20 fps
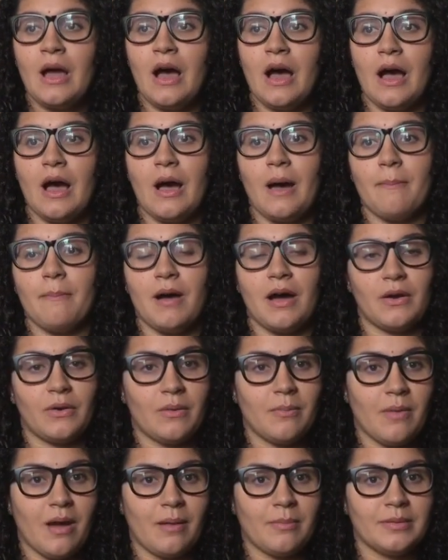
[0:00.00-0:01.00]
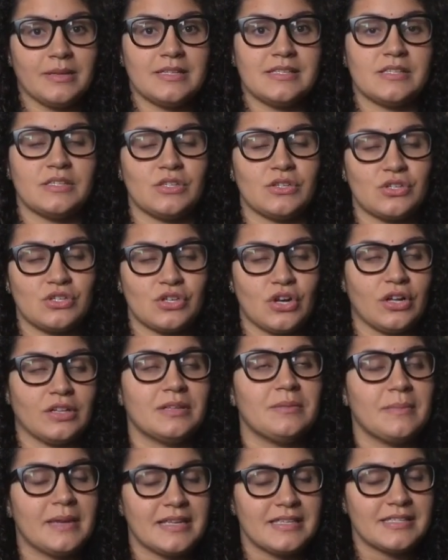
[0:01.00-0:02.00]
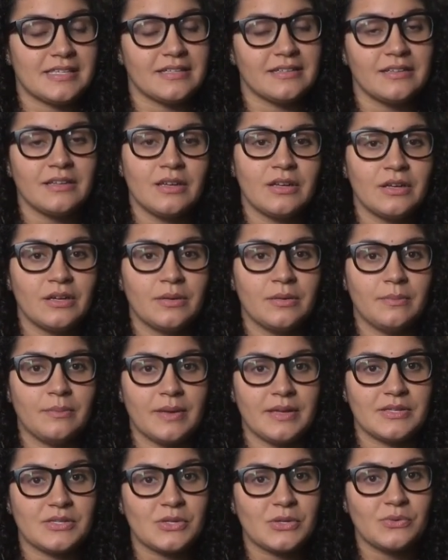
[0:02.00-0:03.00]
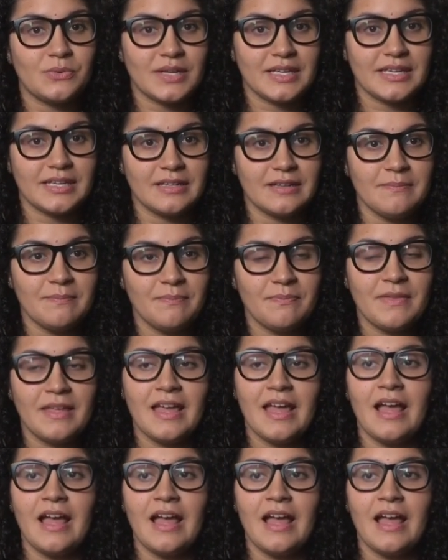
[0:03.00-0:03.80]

Mater Amabilis is a Charlotte Mason based curriculum.